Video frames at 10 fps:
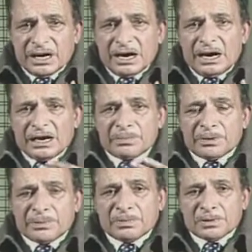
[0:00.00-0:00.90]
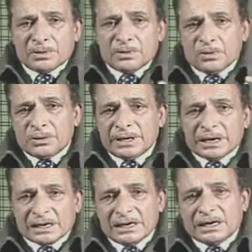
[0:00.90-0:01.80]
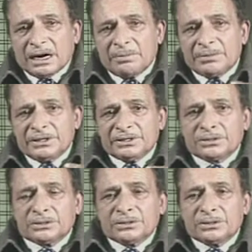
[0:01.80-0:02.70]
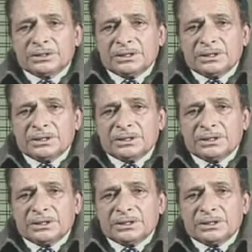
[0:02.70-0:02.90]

and people who directly come into